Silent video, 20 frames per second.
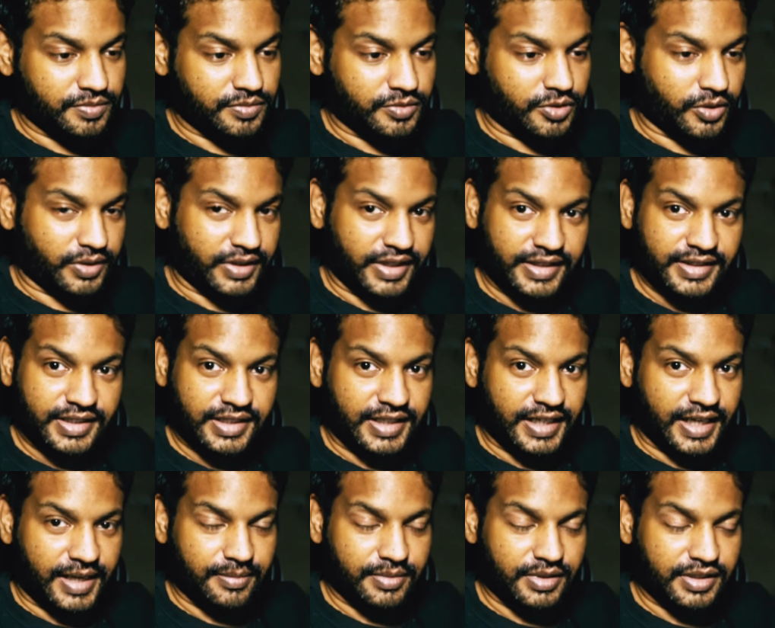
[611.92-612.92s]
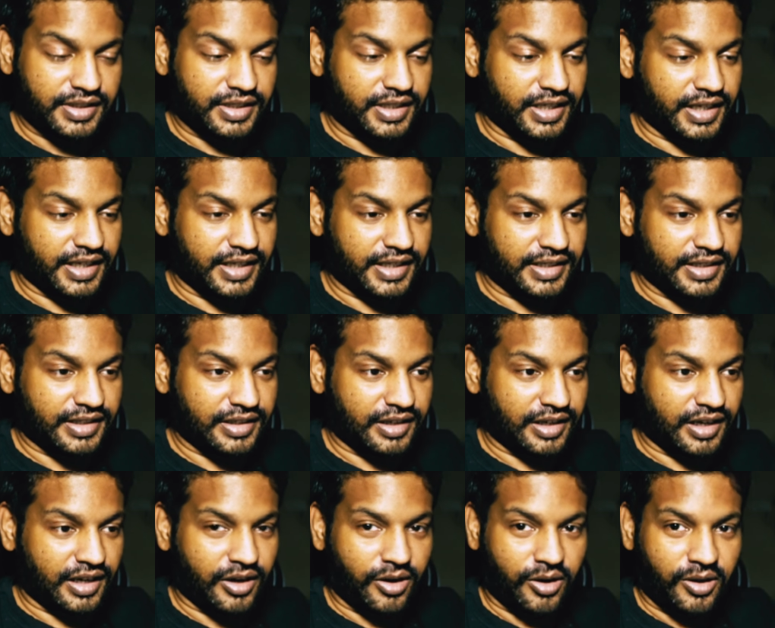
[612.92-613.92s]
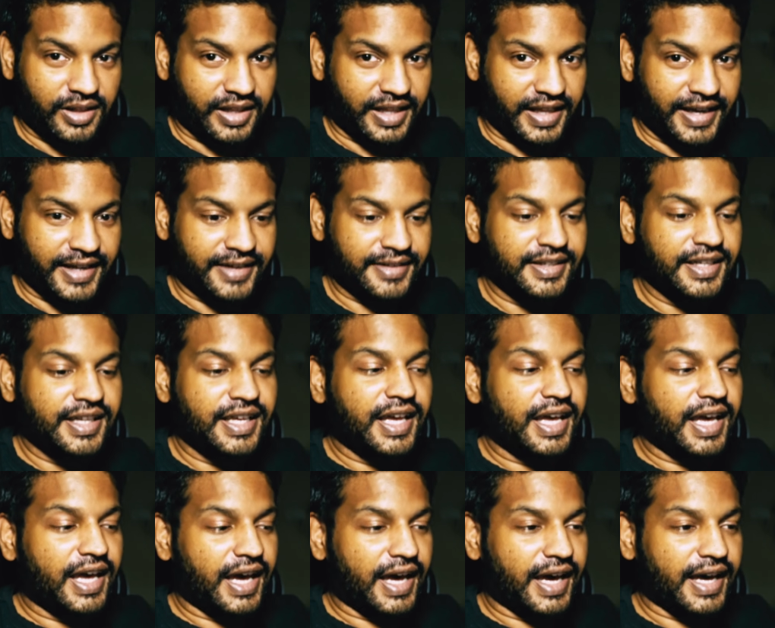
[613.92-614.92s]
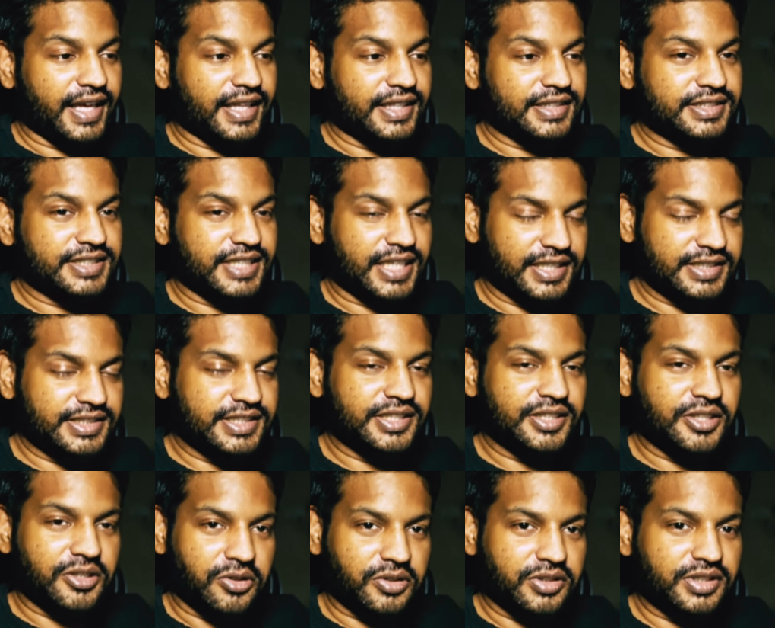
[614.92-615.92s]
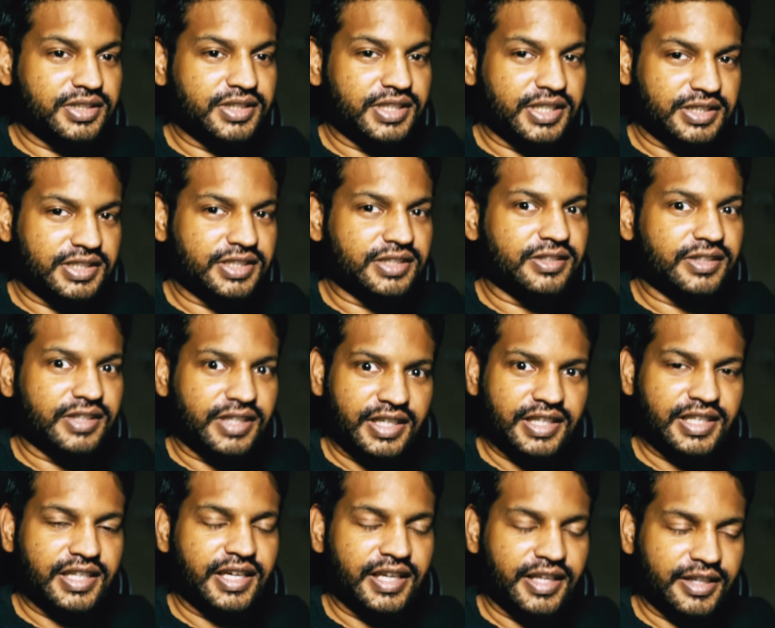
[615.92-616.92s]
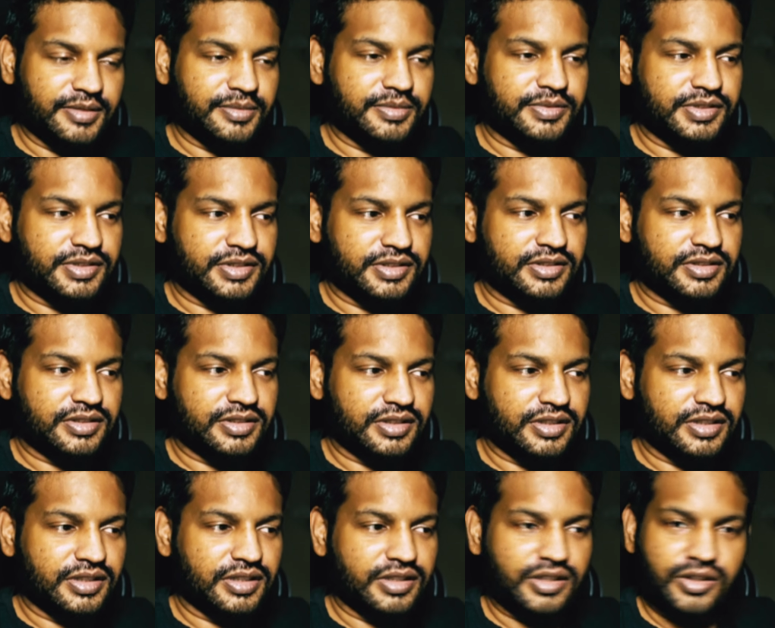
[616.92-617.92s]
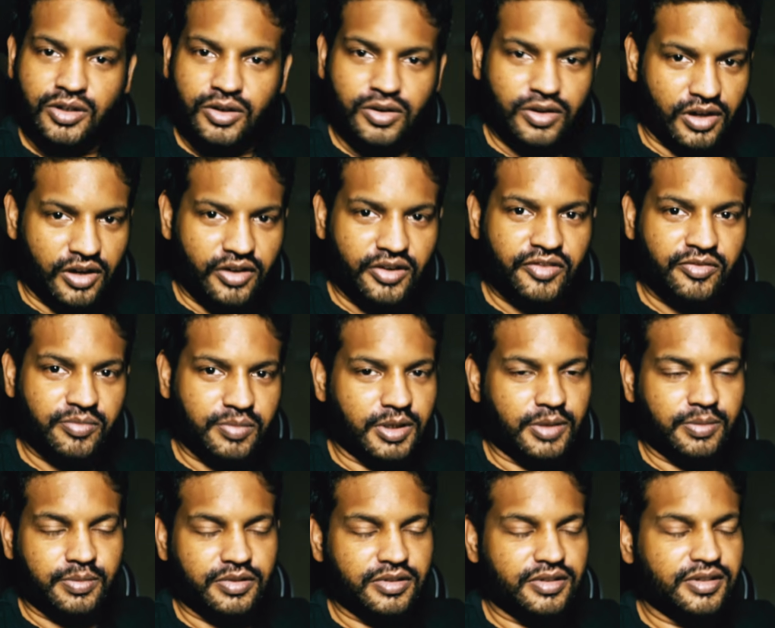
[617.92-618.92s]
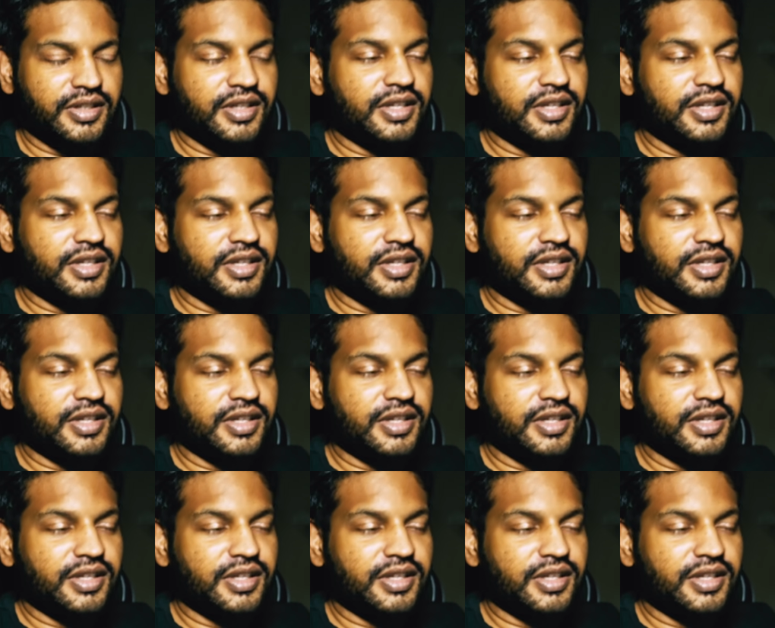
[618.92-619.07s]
rotate the tablet and all that. And changing the orientation really helps a lot of people.